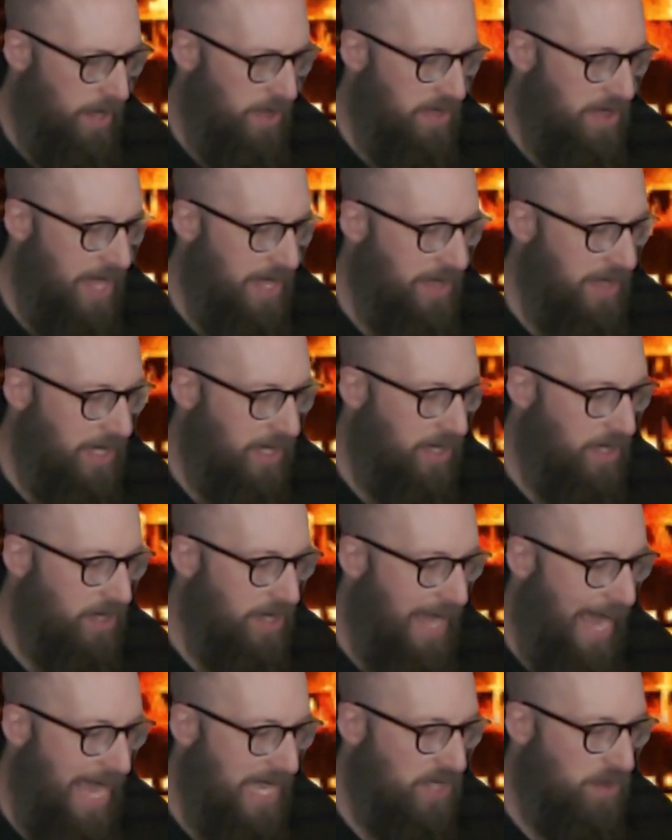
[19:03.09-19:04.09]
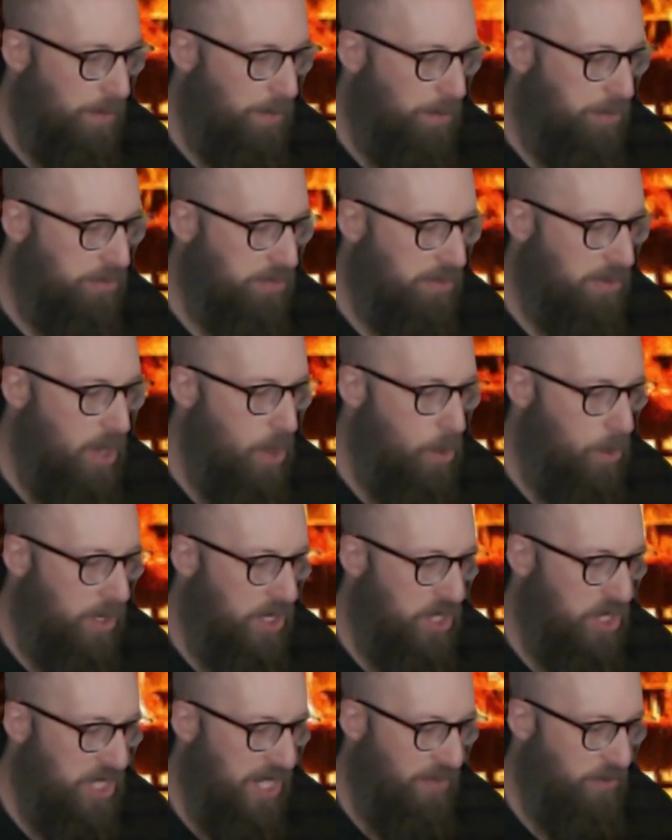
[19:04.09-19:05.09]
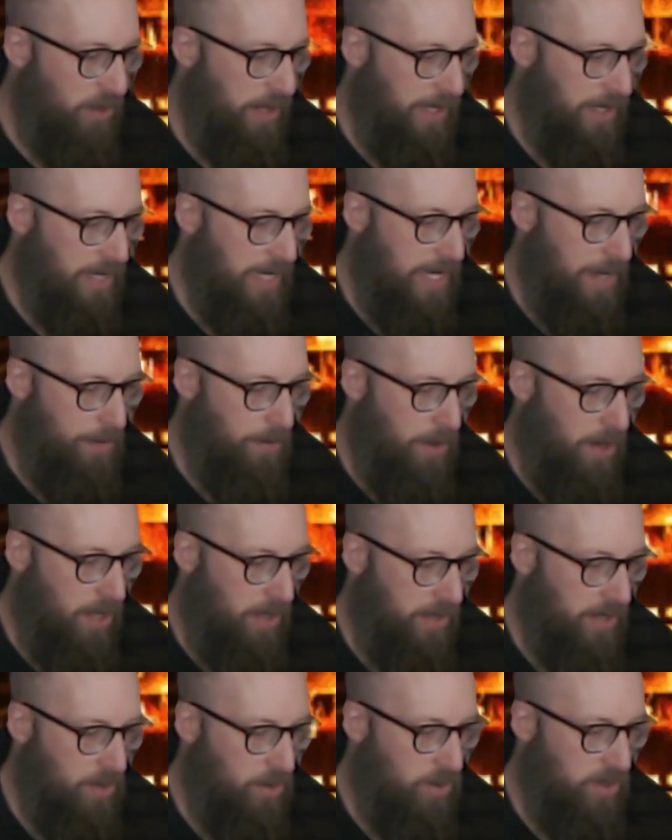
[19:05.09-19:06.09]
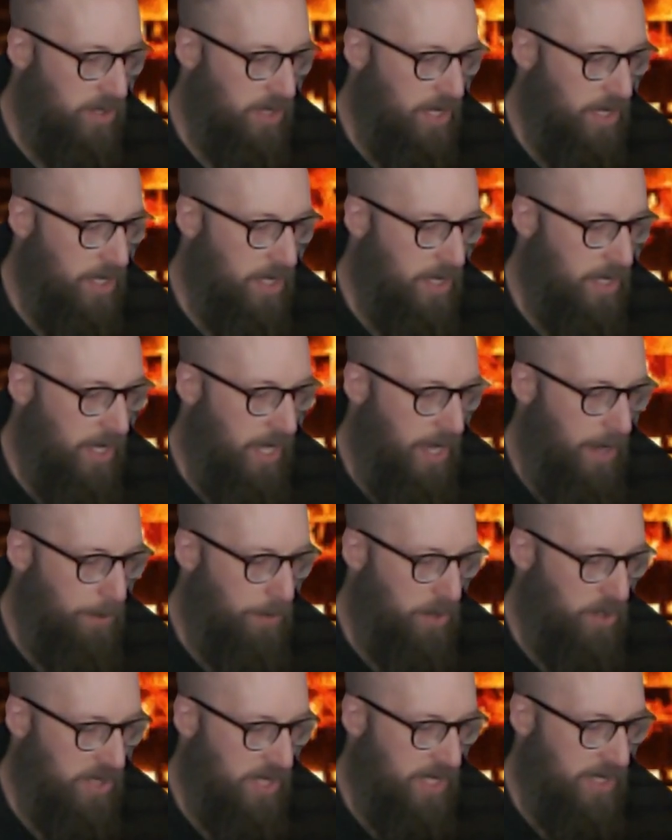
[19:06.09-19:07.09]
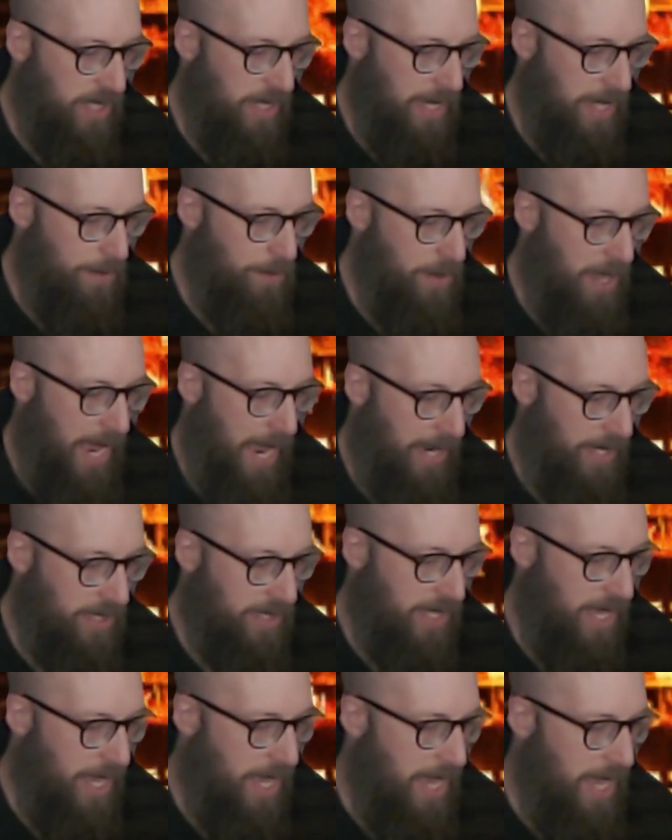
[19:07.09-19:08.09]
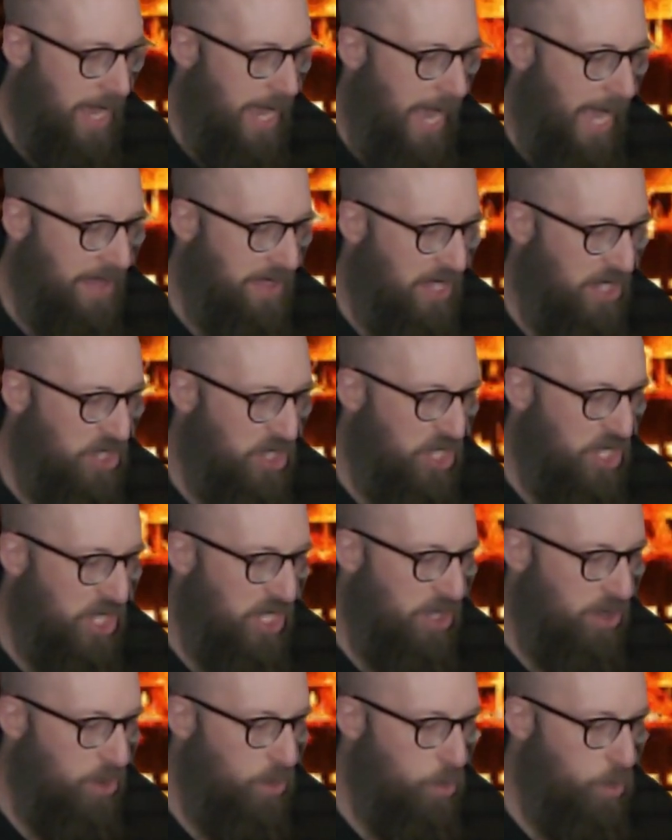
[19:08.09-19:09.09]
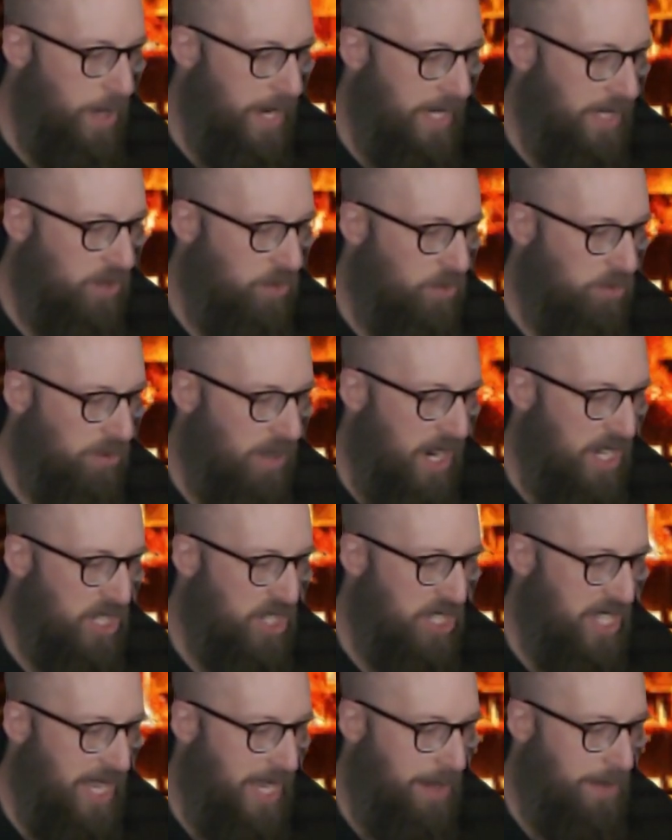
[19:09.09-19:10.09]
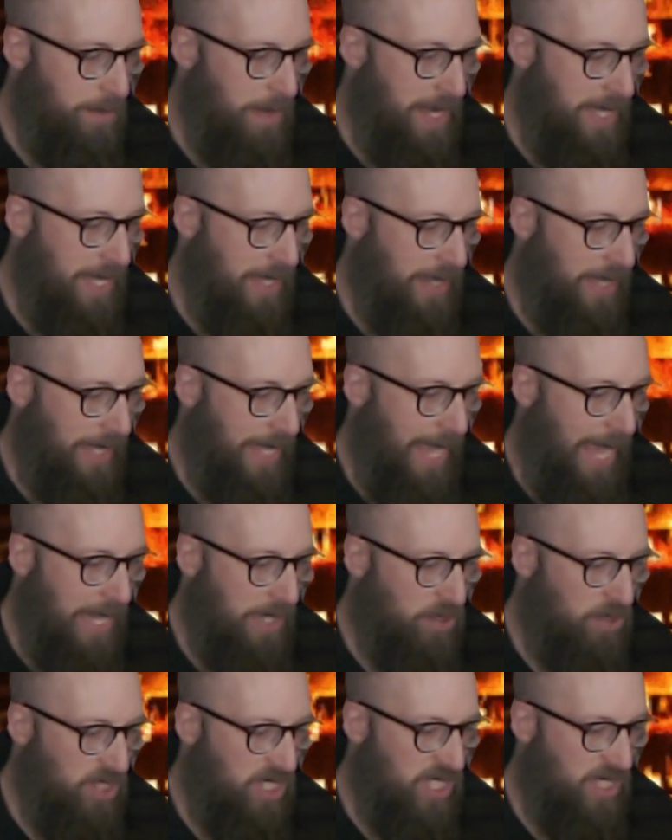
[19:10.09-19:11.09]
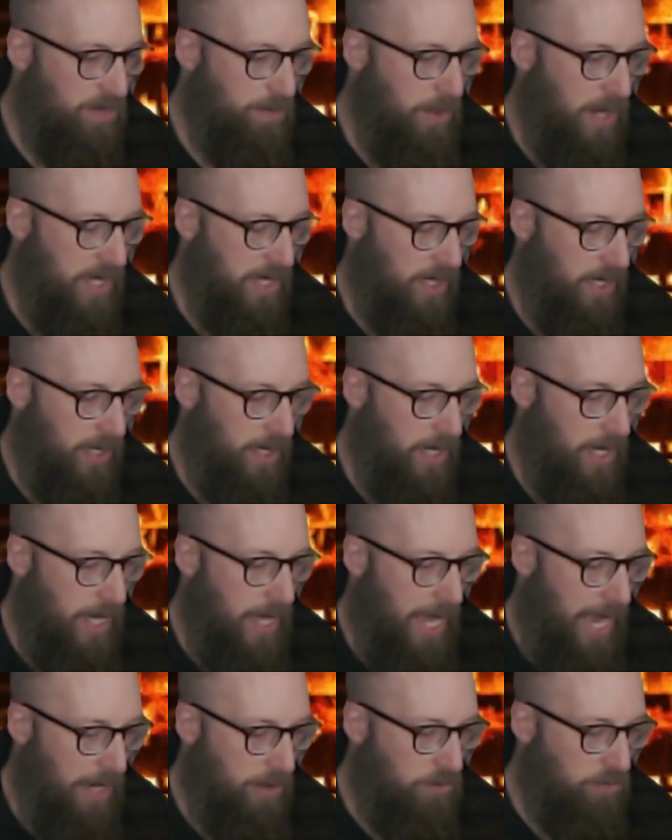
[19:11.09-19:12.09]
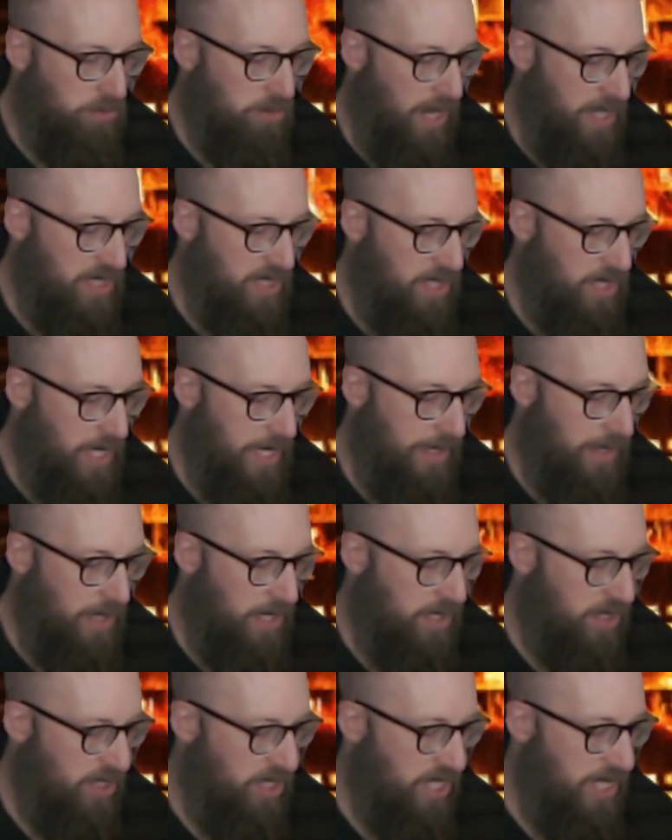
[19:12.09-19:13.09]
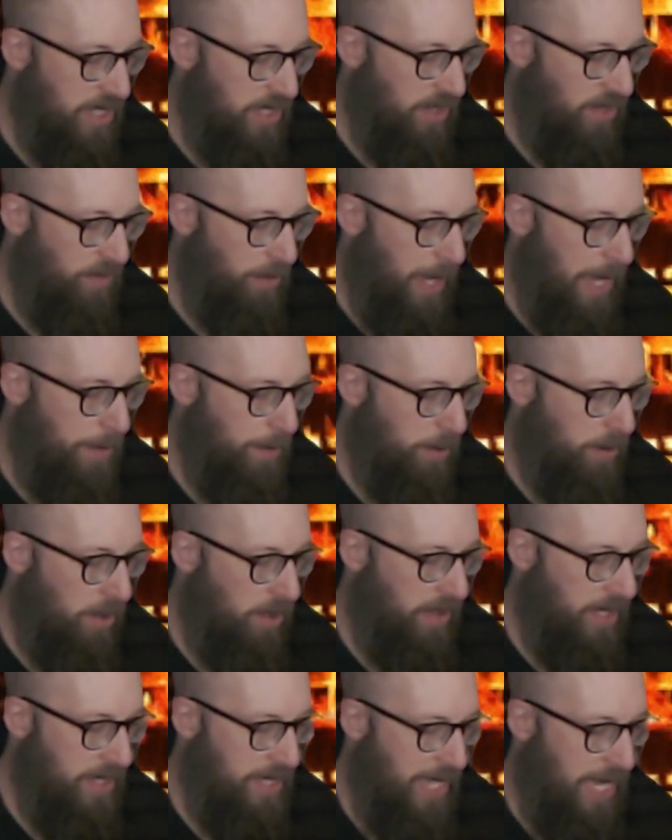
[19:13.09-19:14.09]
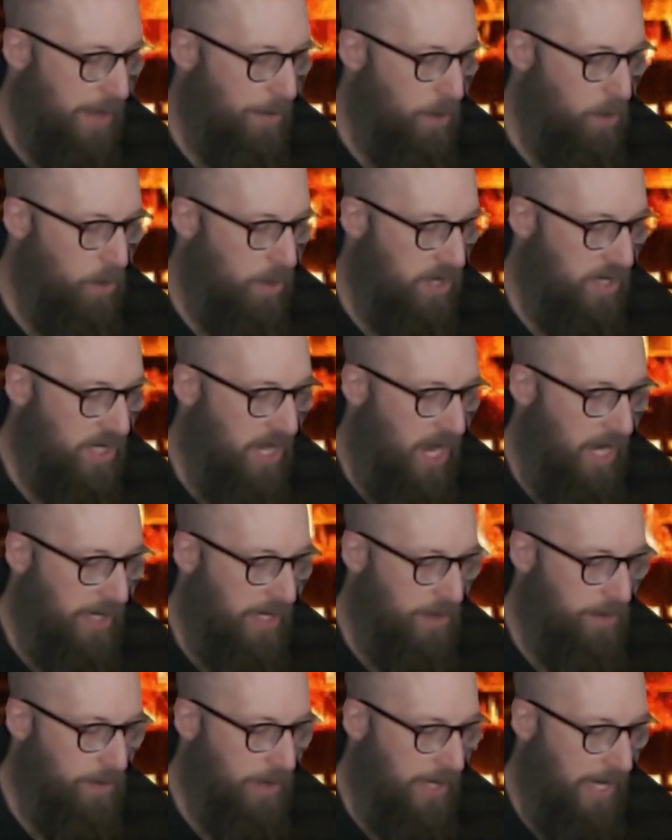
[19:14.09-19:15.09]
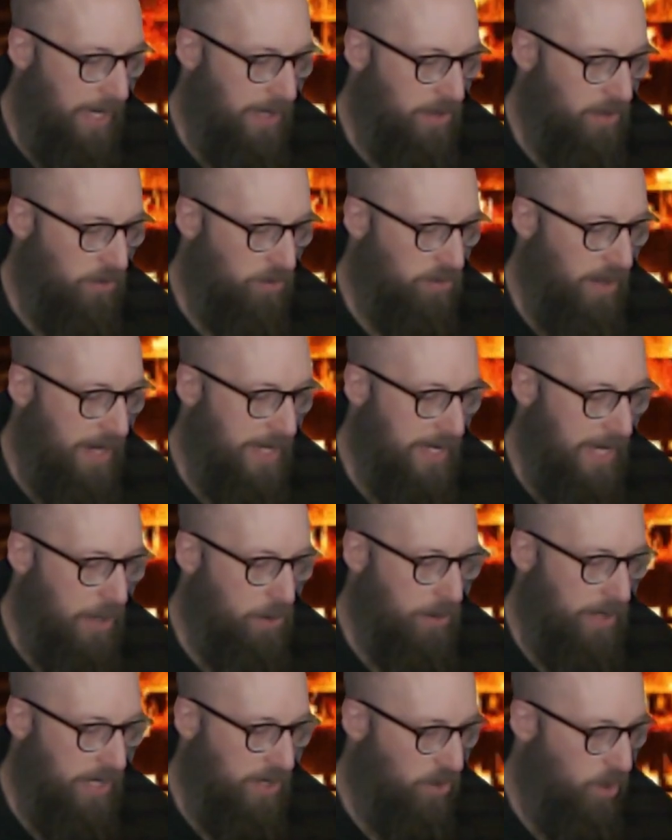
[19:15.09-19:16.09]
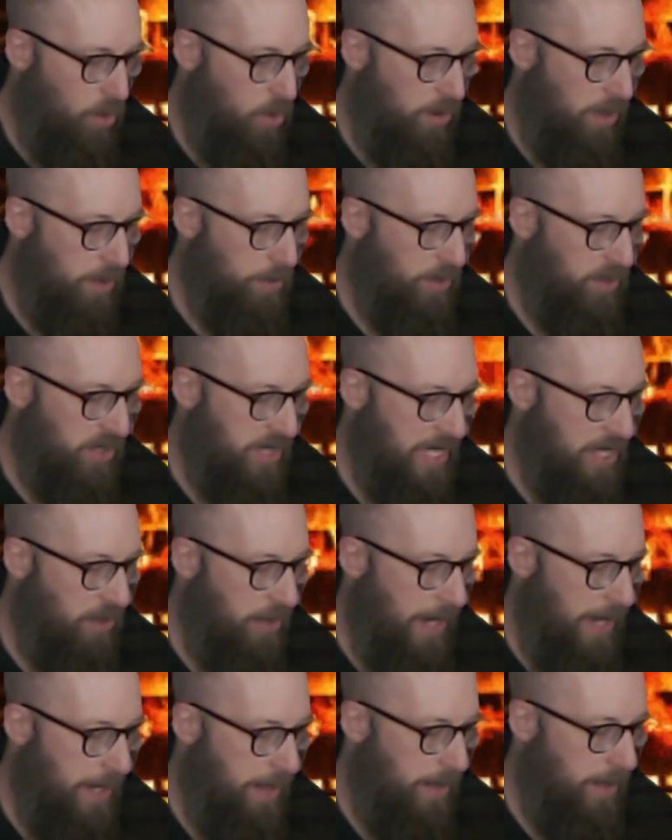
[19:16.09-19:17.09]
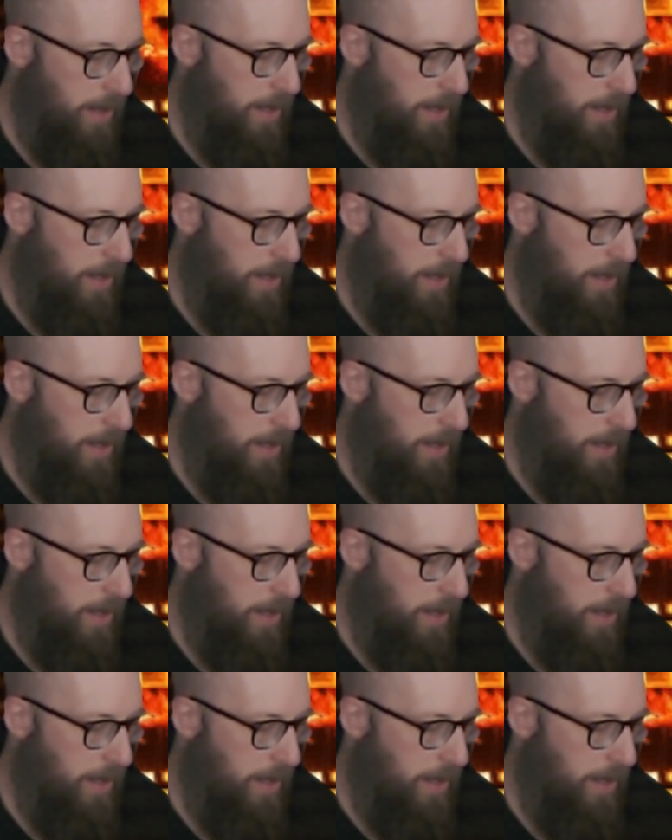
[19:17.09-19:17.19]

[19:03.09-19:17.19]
Then the glass broke shiveringly upon those persistent impacts, and the chill wind rushed in, making the candles sputter and rustling the sheets of paper on the table where Zann began to write out his horrible secret.